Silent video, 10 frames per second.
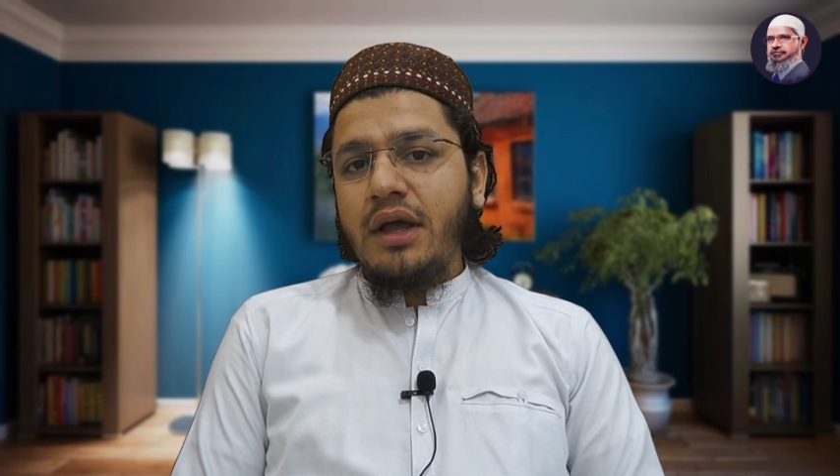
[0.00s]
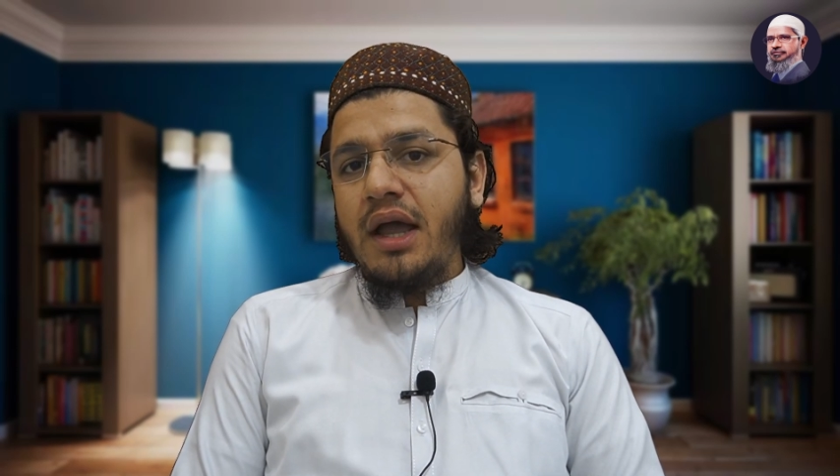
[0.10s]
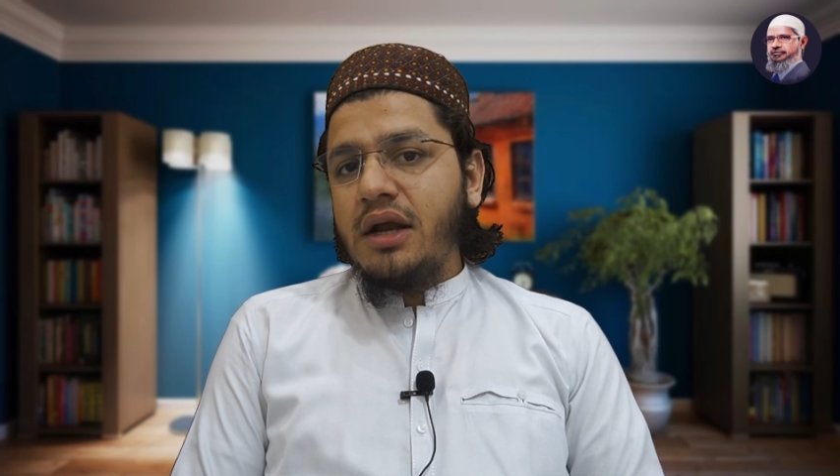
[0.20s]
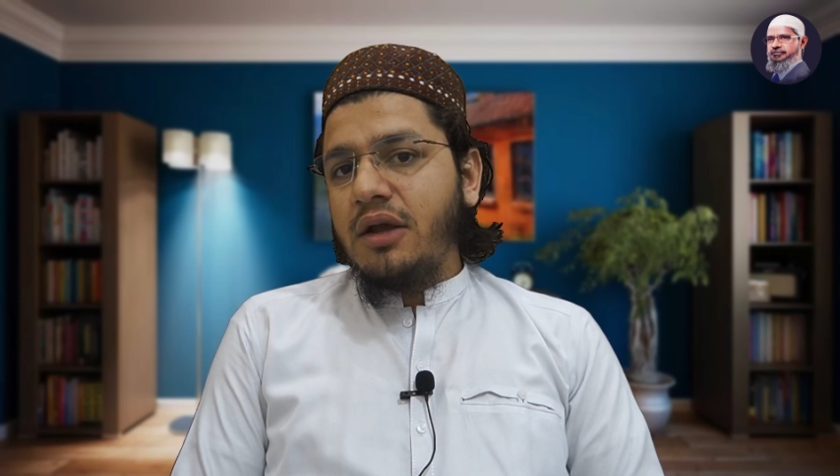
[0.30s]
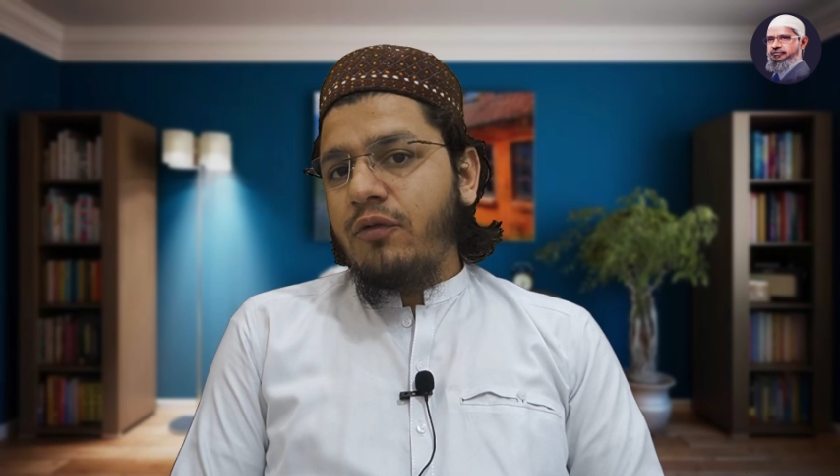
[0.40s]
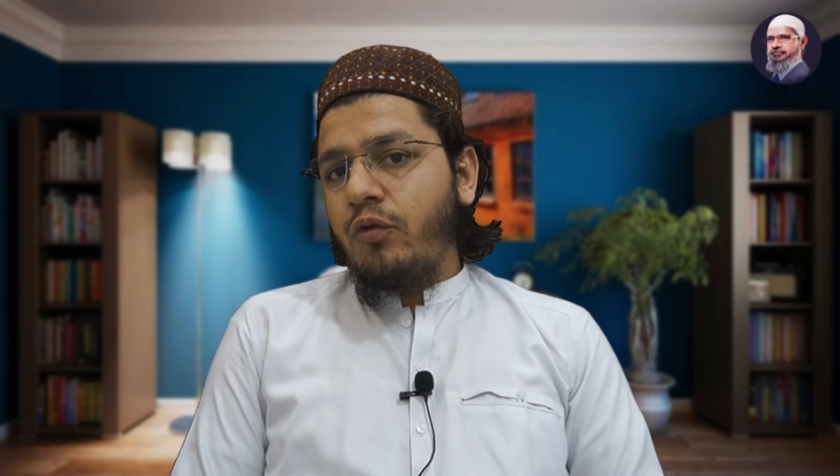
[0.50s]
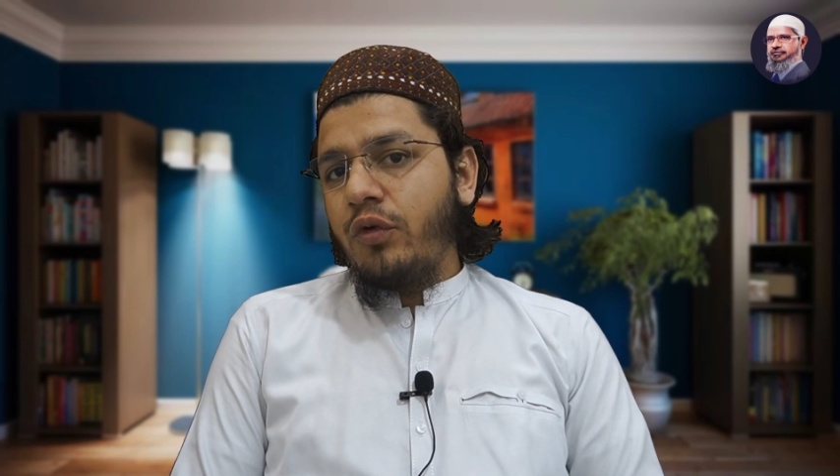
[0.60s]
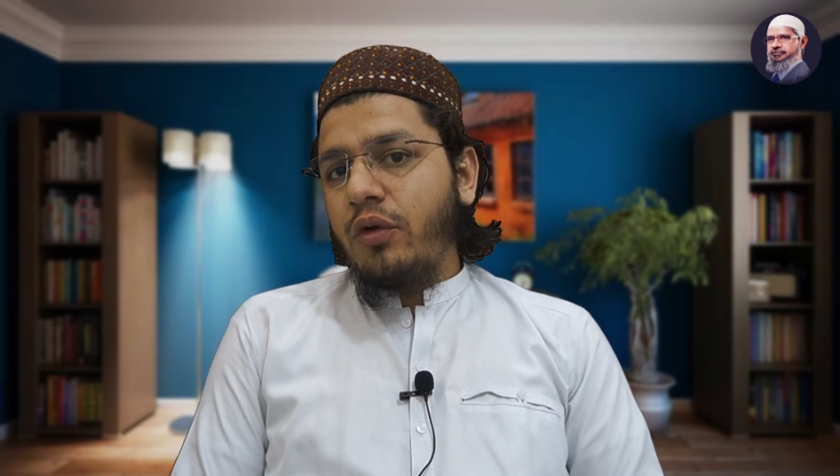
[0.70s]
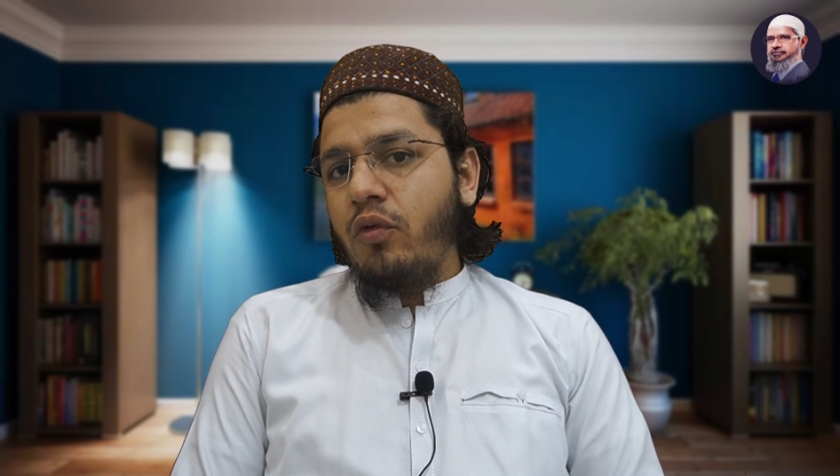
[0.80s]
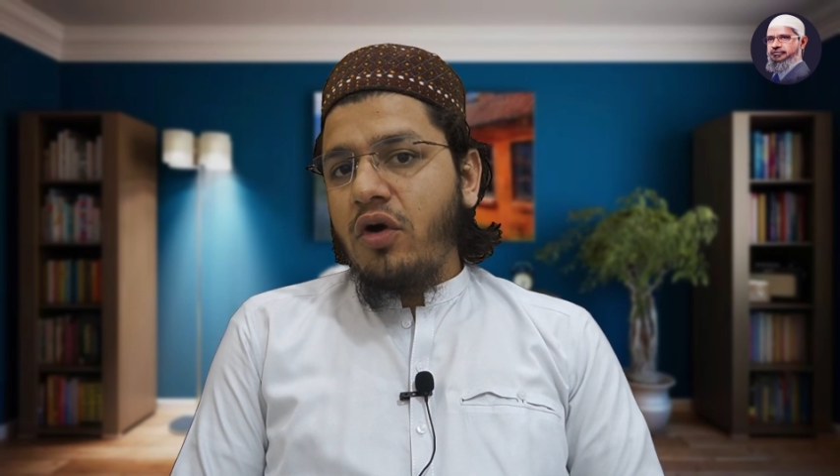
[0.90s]
and if
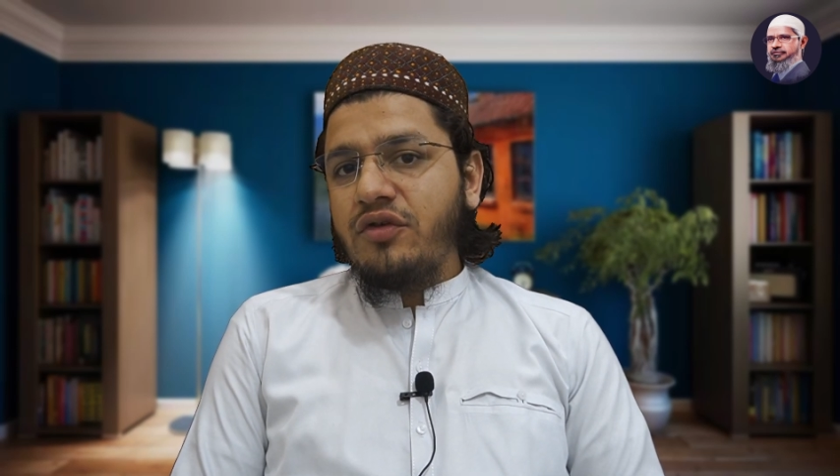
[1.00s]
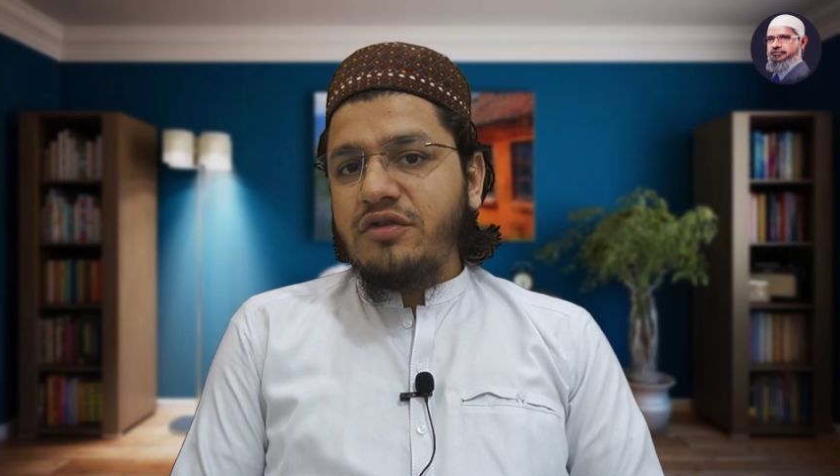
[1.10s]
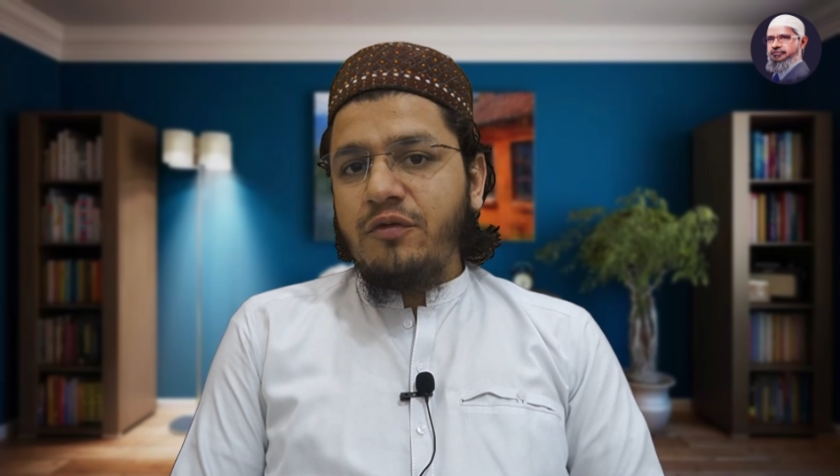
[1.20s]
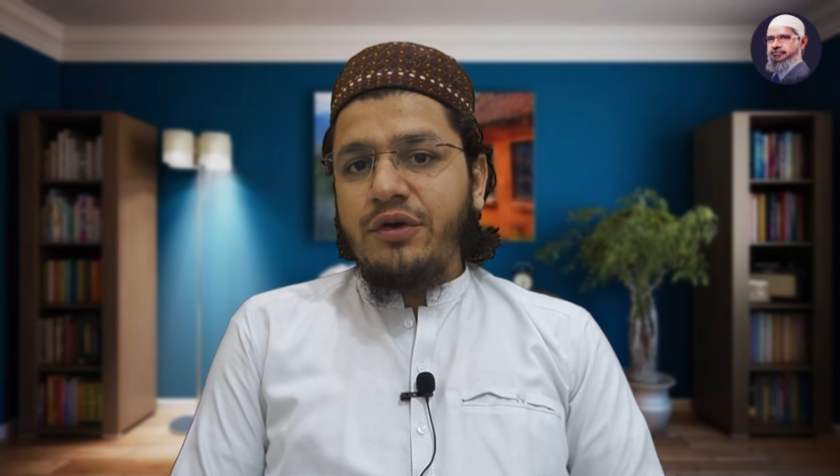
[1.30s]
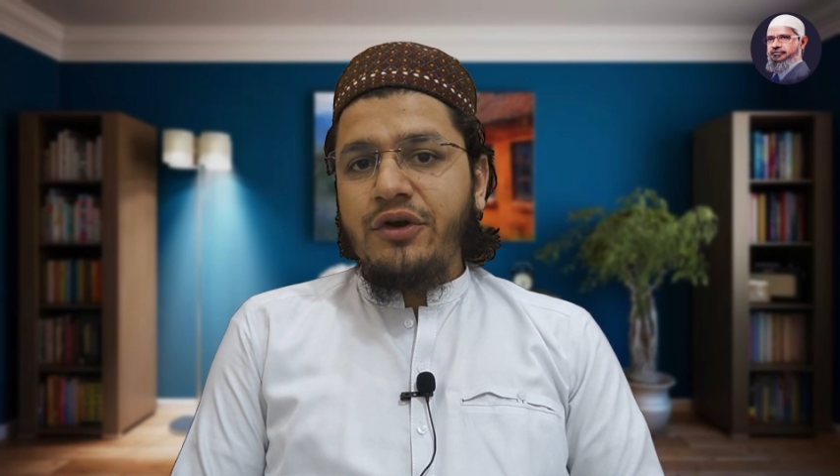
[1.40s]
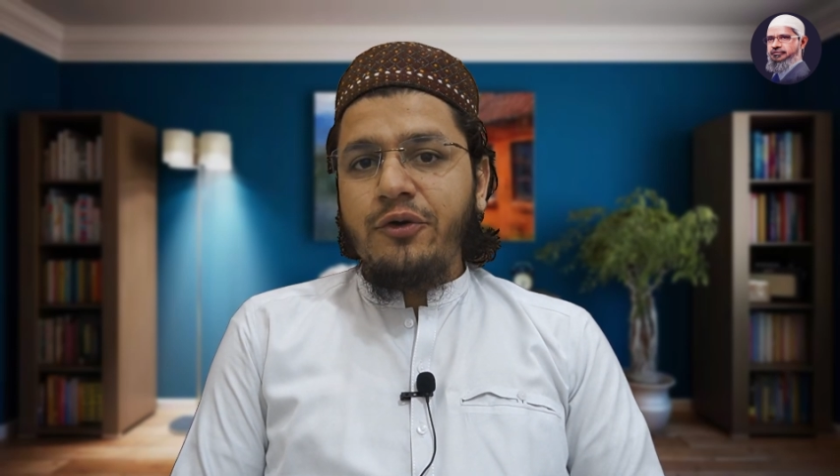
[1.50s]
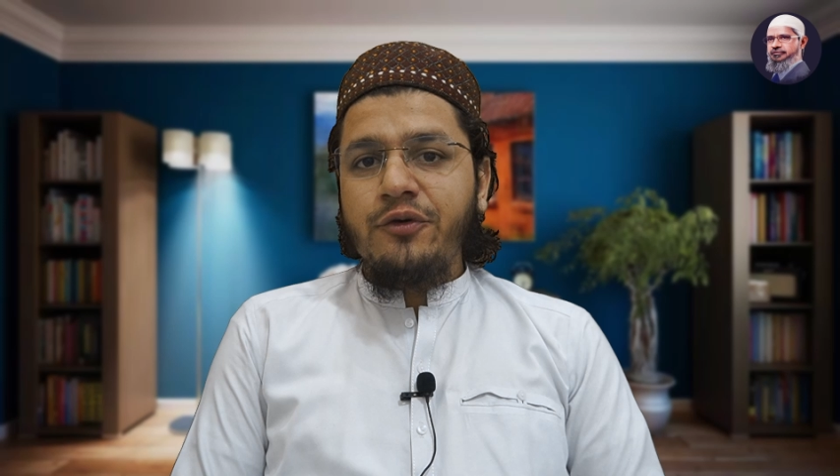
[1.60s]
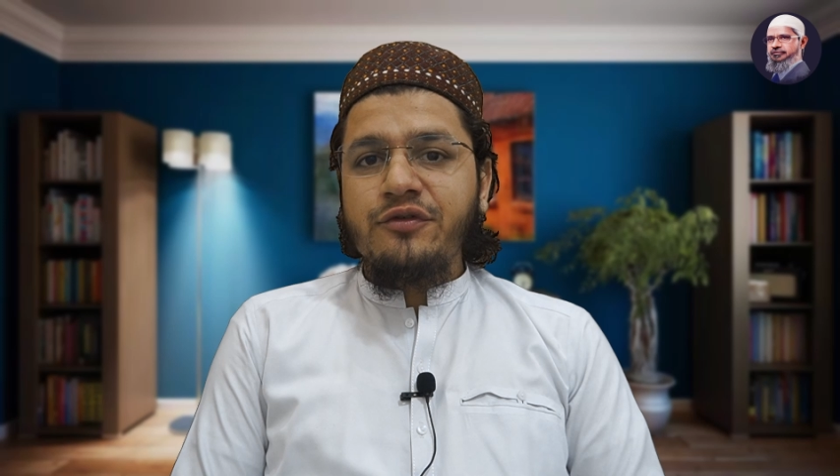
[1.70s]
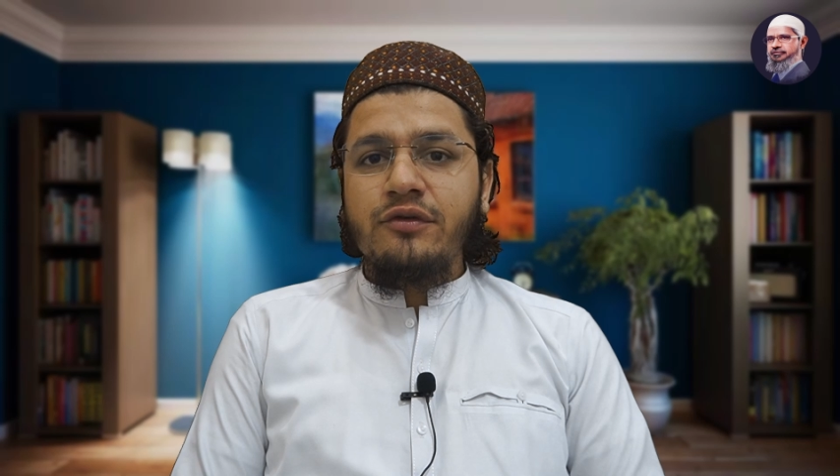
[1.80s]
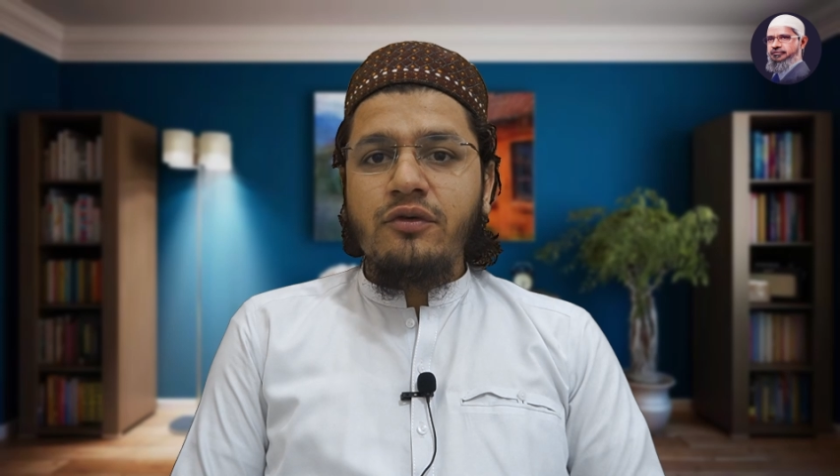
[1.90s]
we watch the video,
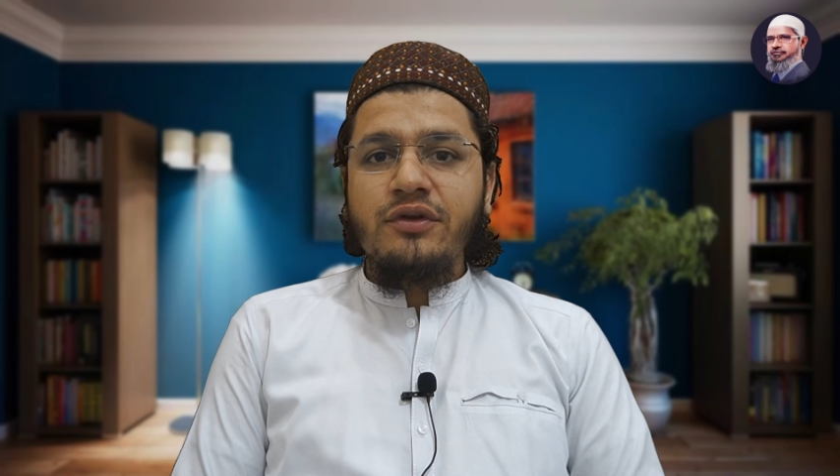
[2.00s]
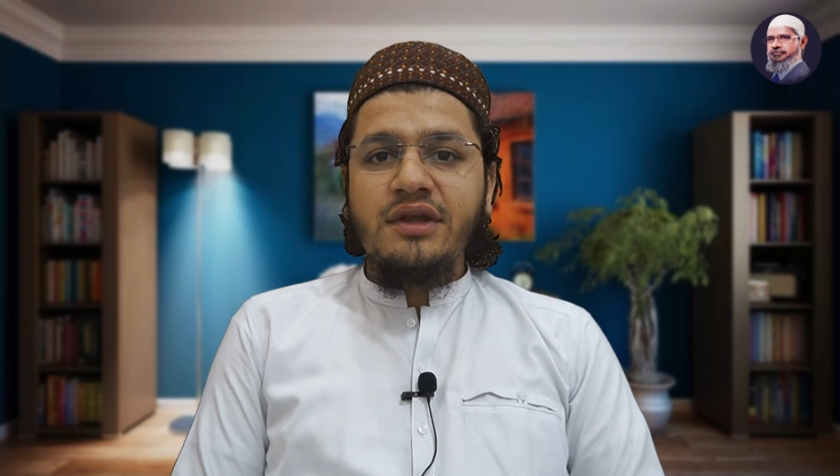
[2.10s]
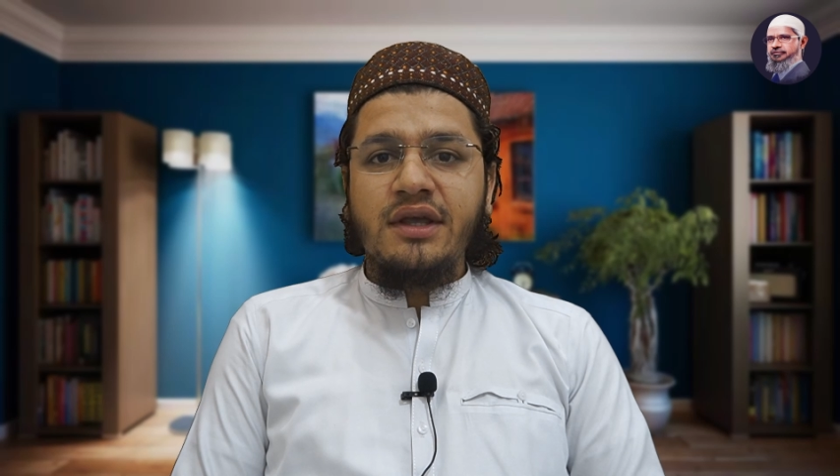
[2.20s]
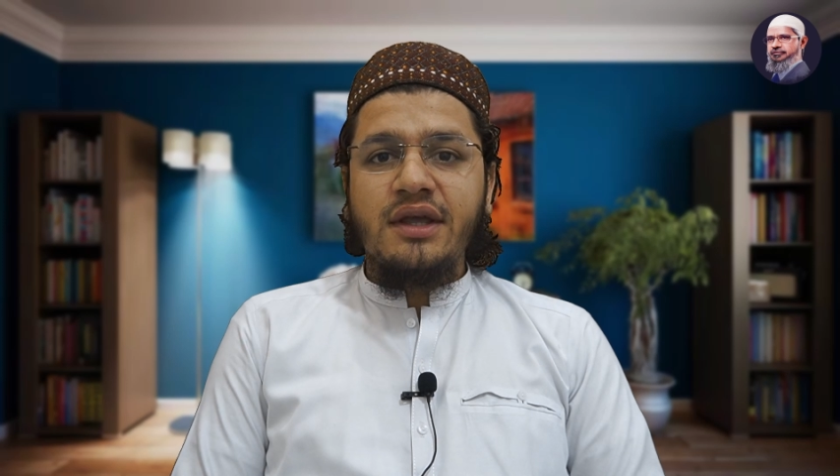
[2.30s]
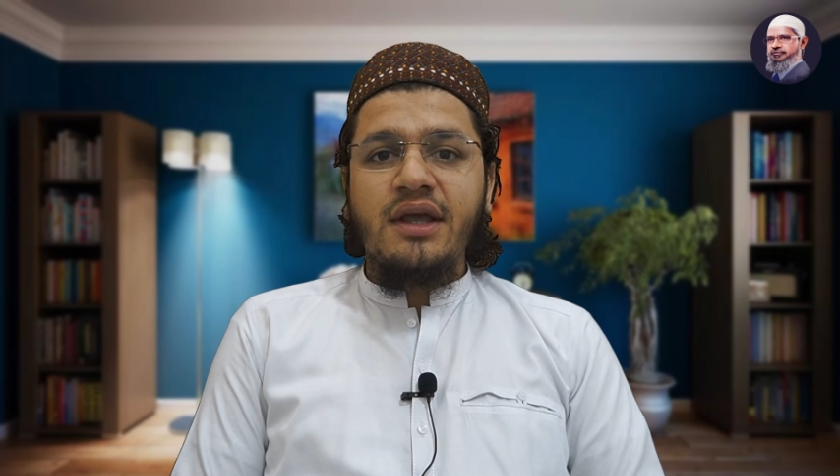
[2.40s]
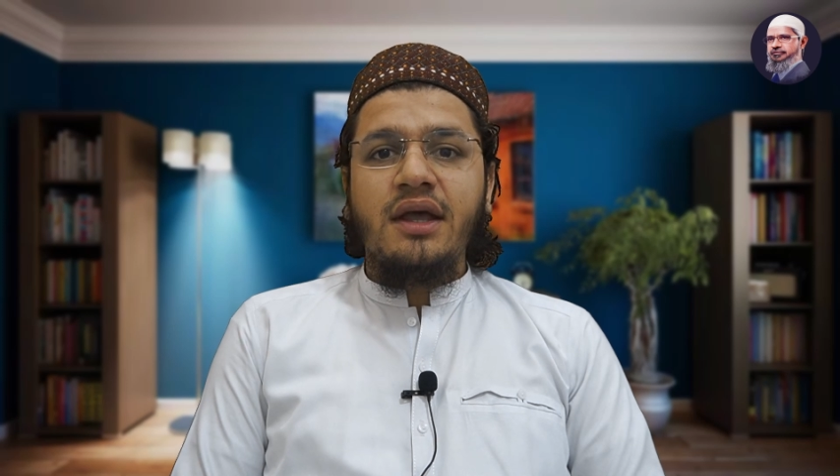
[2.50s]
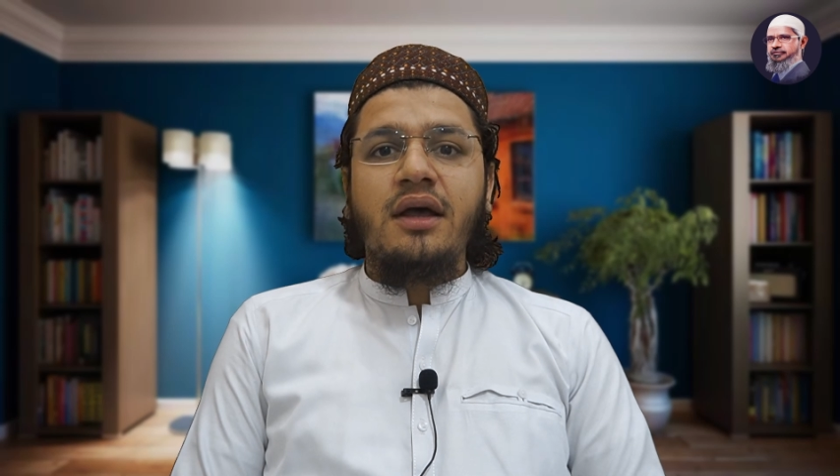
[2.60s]
so the